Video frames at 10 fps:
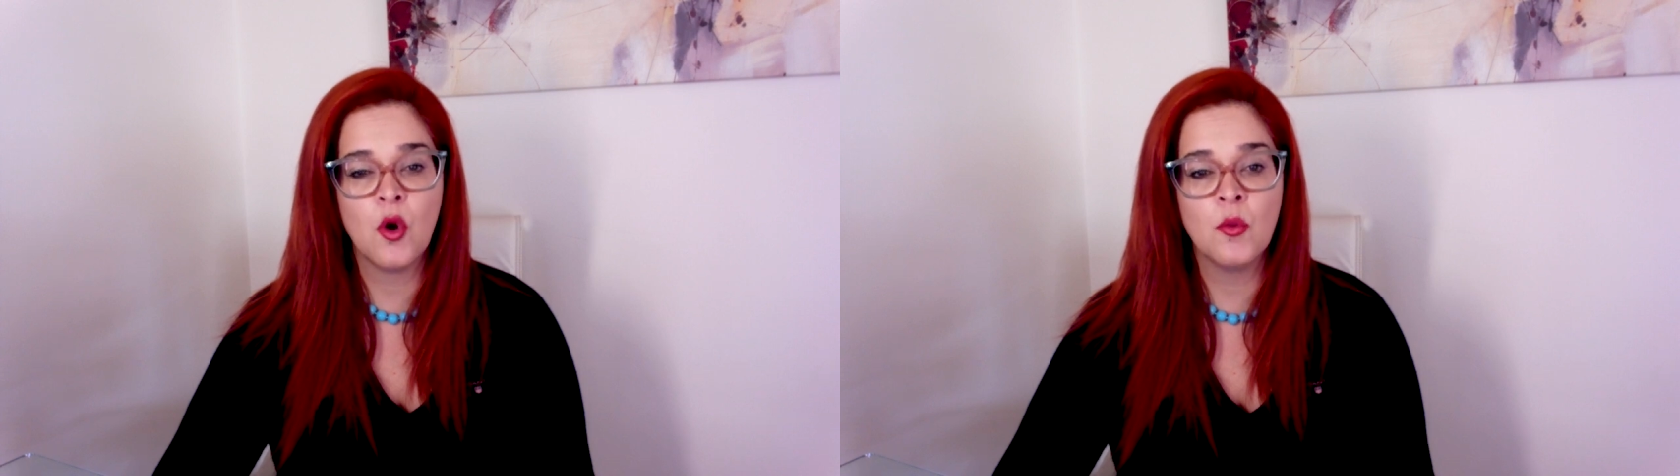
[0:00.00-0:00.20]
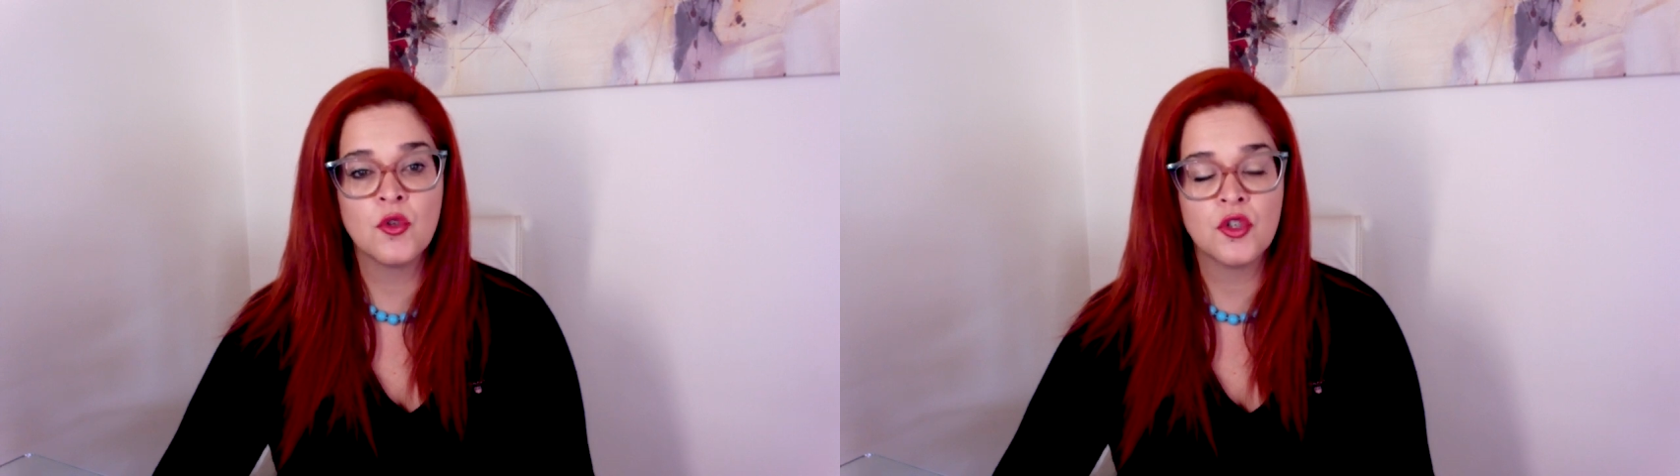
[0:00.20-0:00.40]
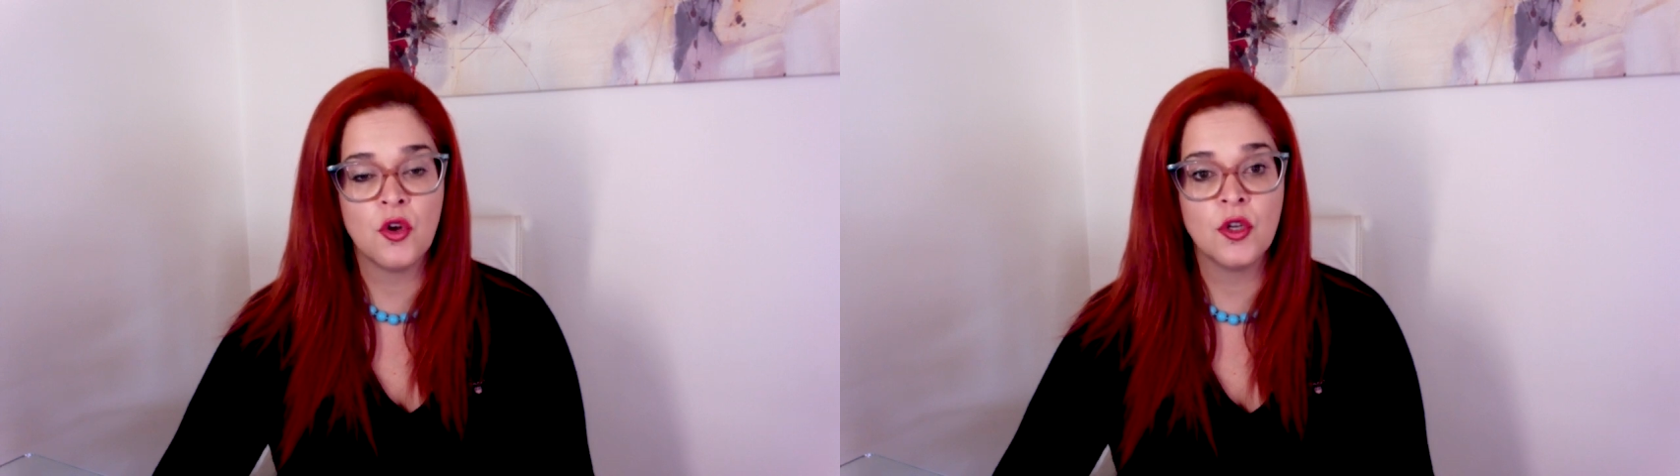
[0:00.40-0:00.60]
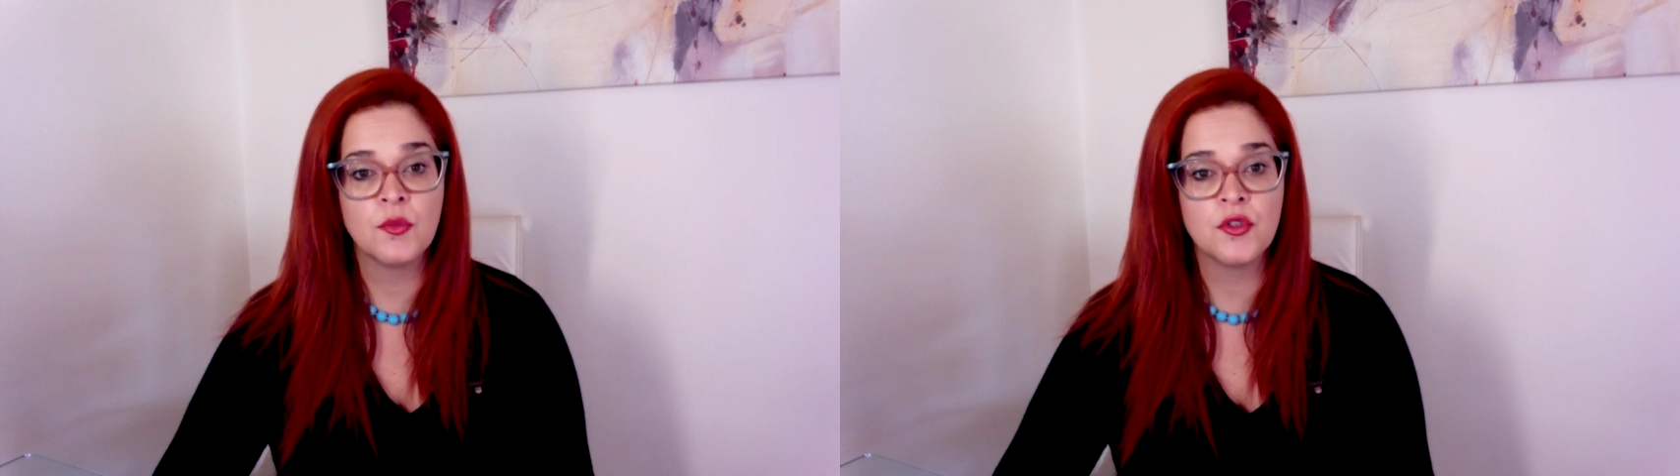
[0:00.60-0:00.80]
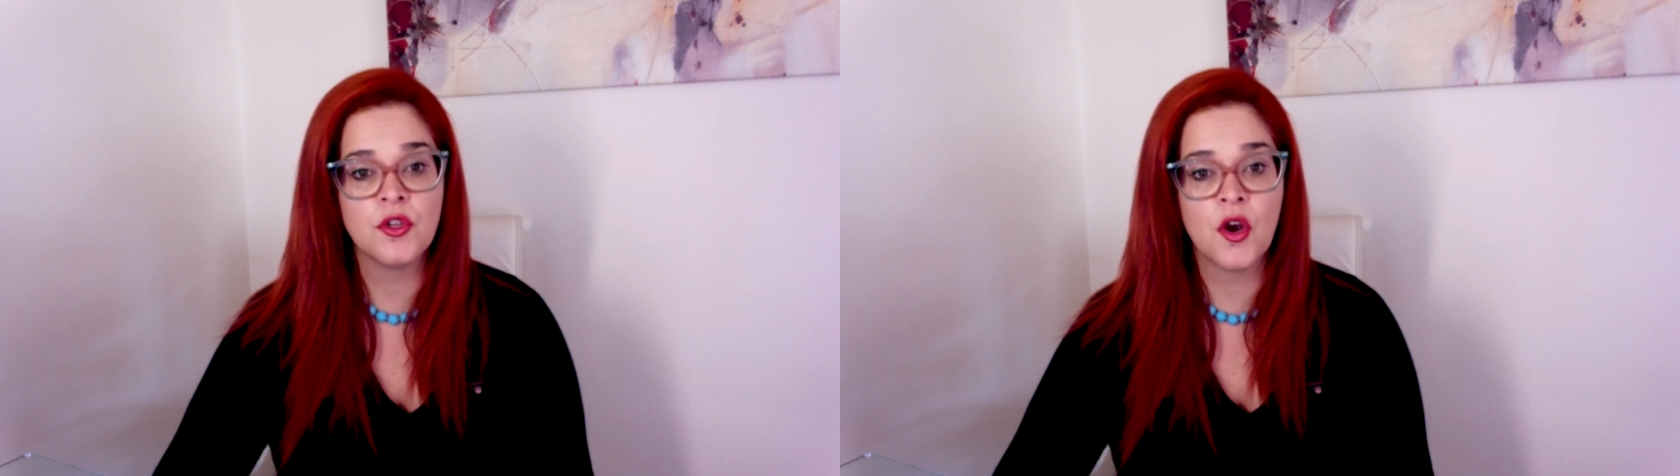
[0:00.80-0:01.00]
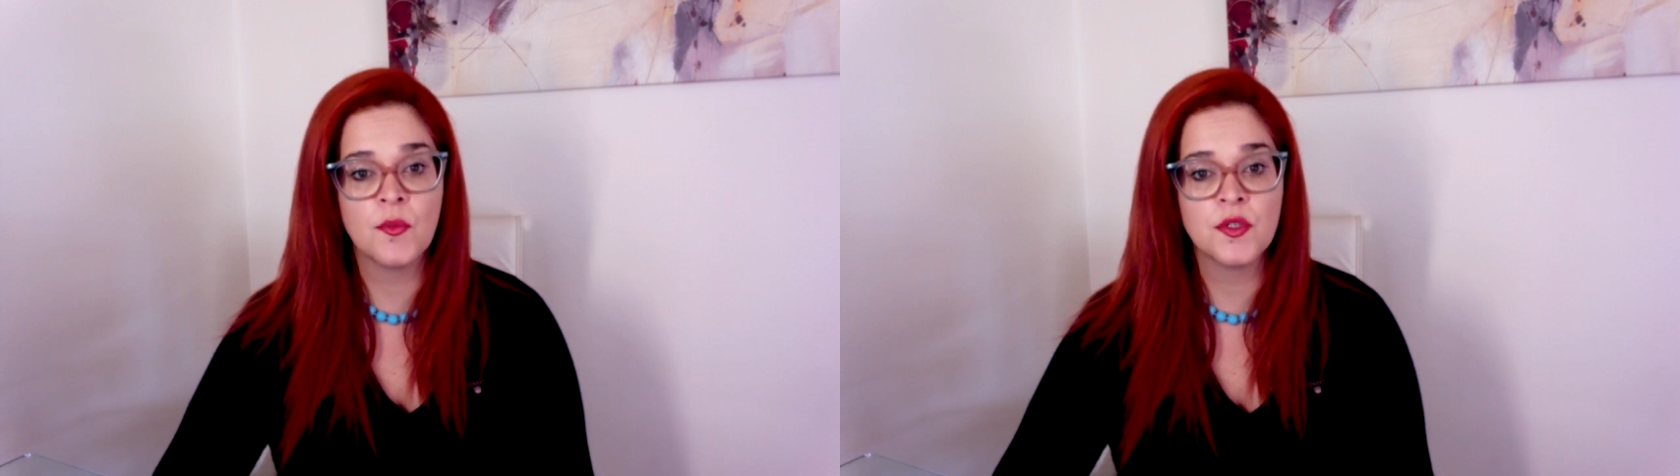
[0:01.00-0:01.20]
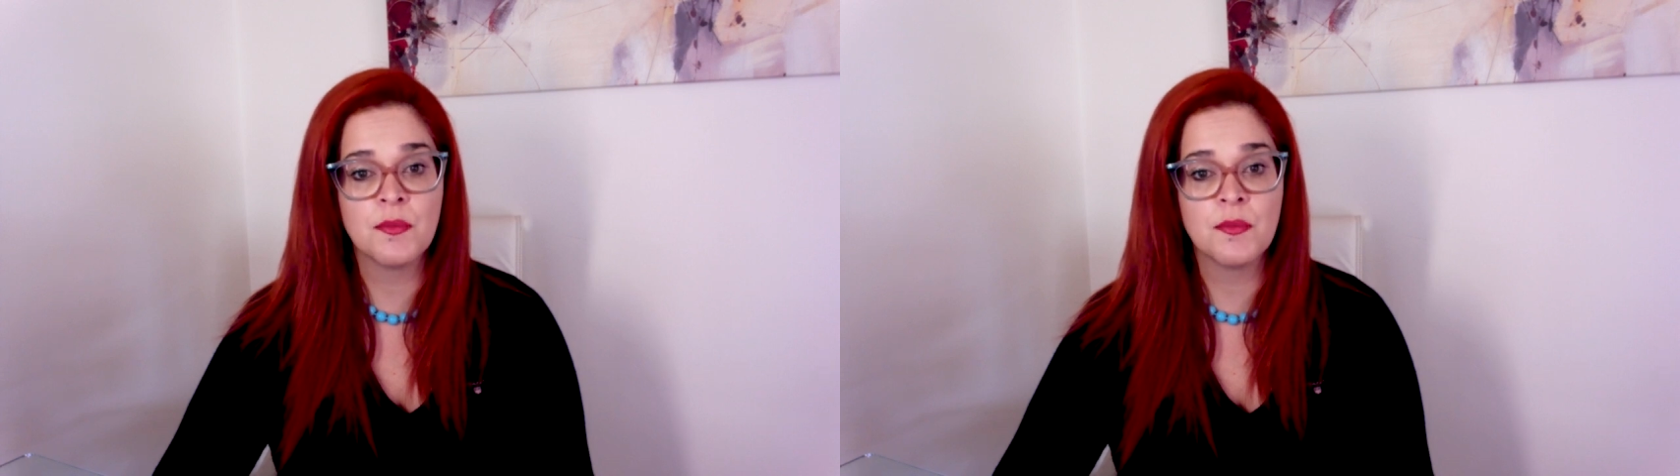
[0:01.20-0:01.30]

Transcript: almost synonymous terms,